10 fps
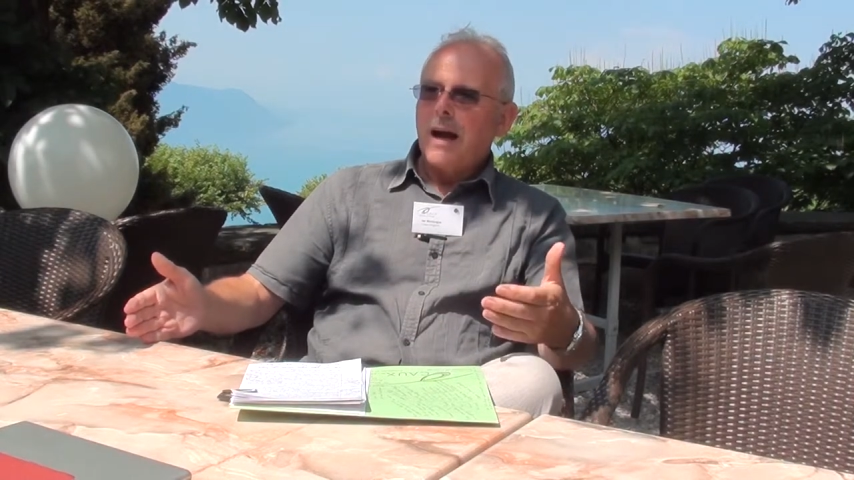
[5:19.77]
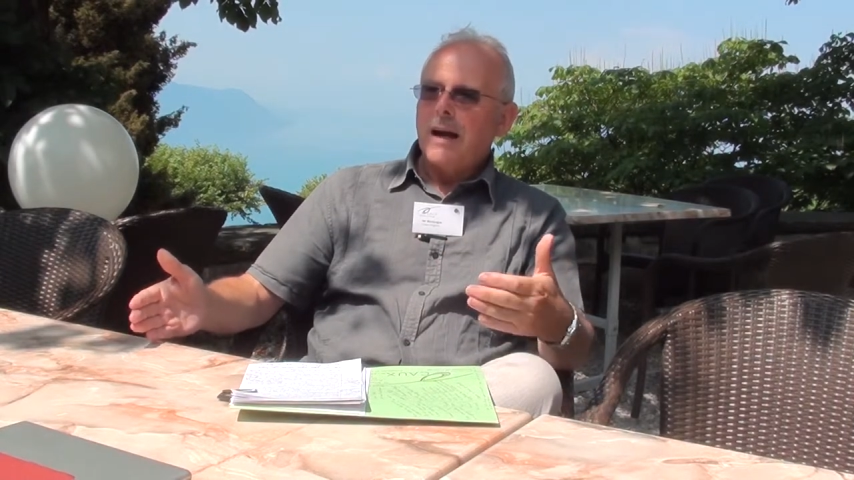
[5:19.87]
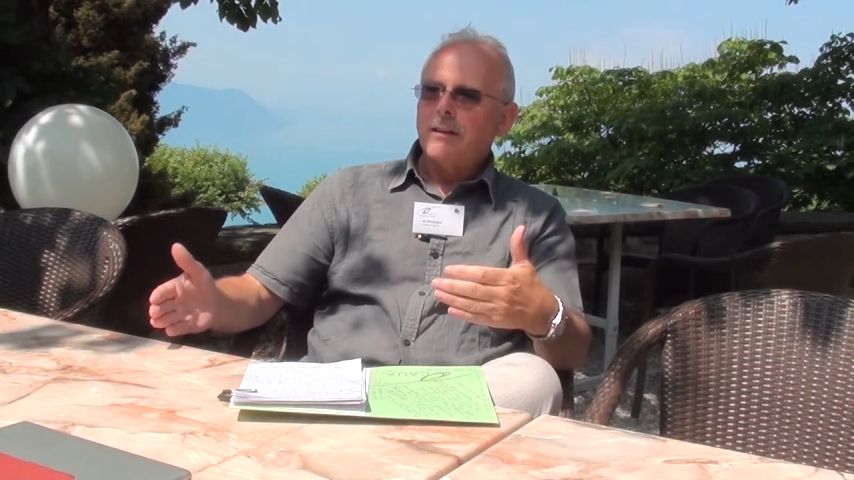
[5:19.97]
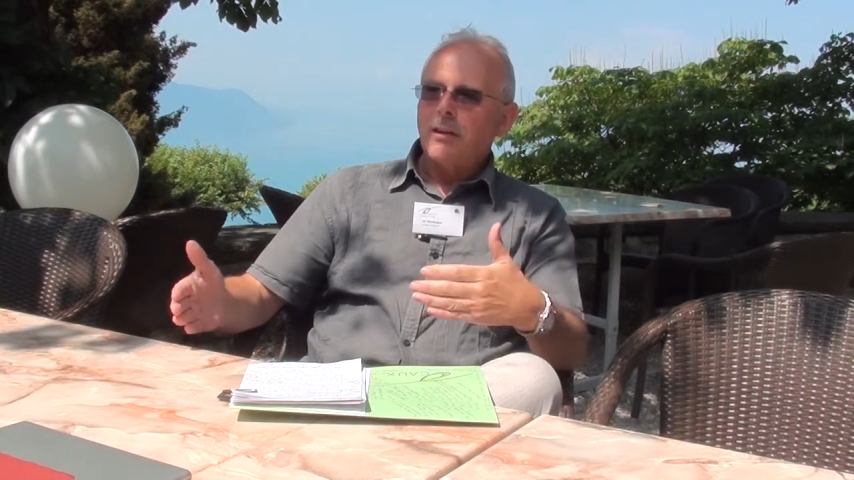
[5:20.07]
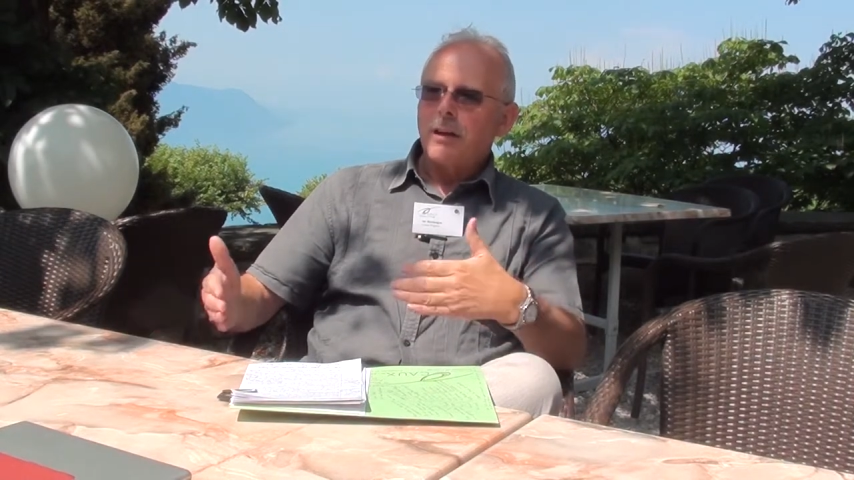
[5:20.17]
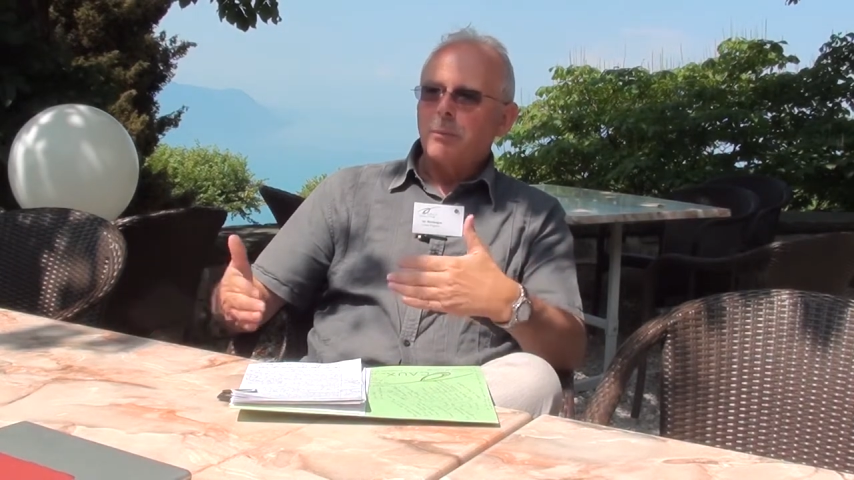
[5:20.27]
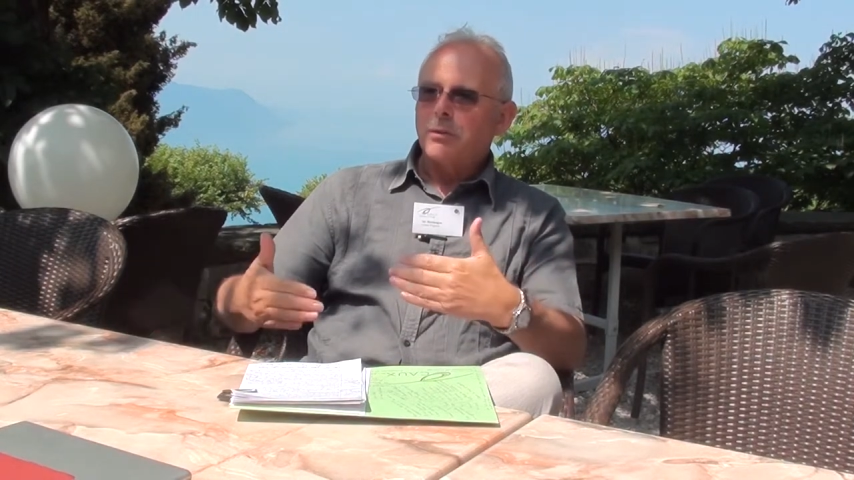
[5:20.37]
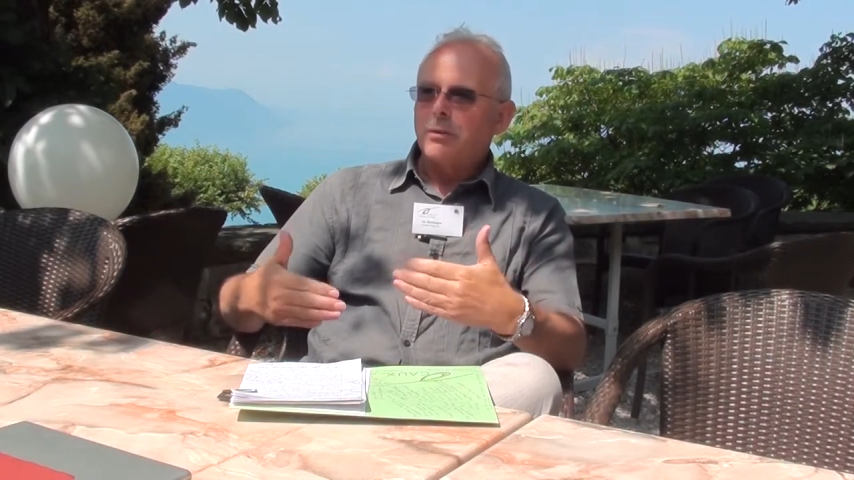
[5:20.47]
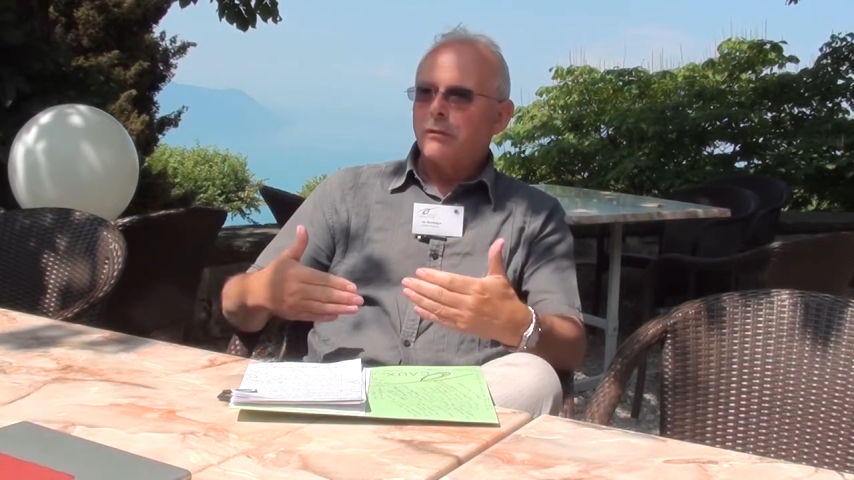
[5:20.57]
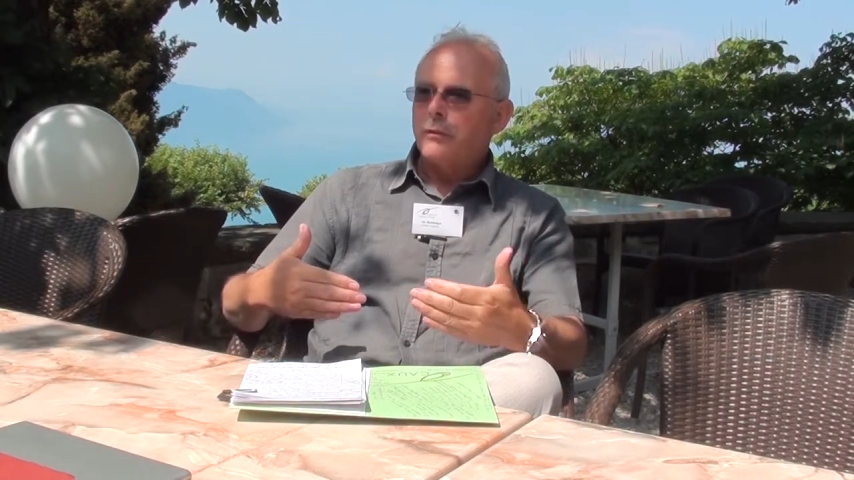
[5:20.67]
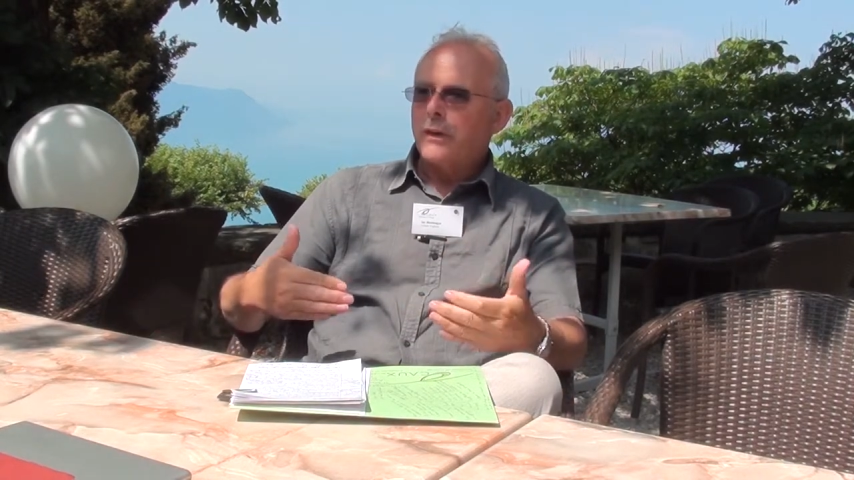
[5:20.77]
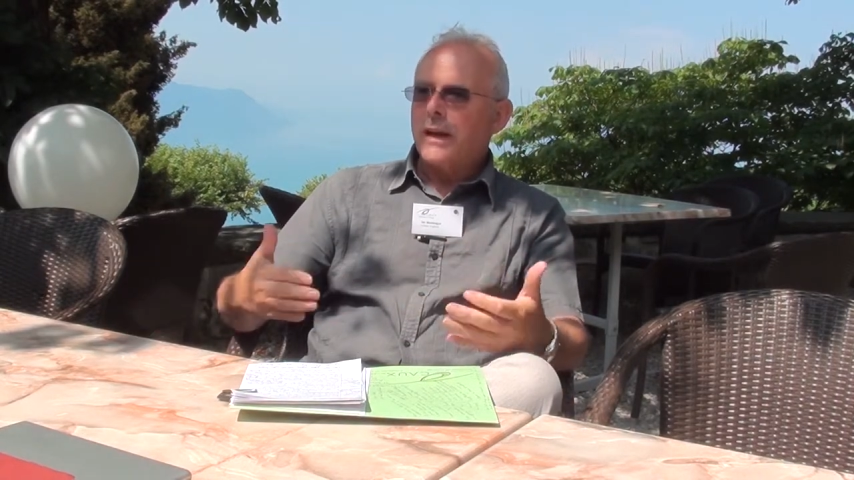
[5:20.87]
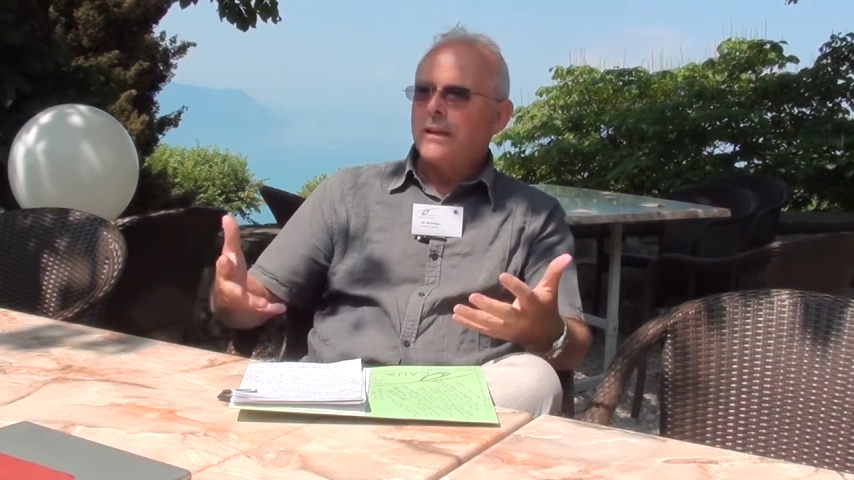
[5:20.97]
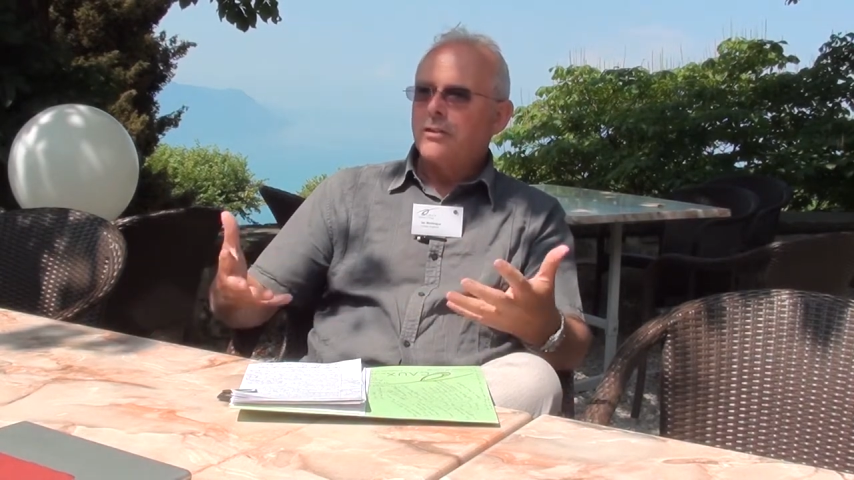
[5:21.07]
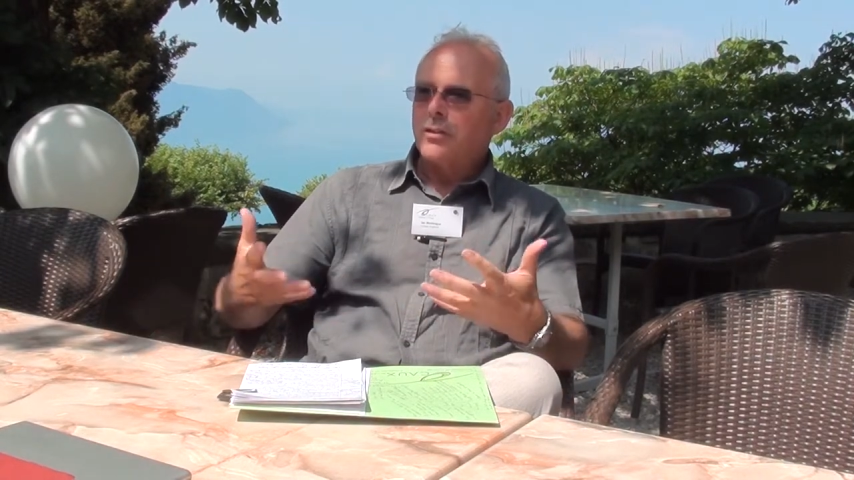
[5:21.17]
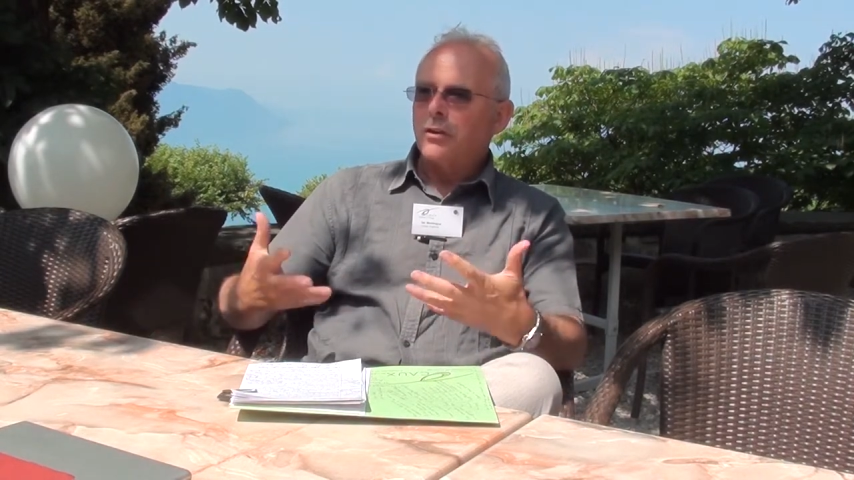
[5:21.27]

and are able to have friends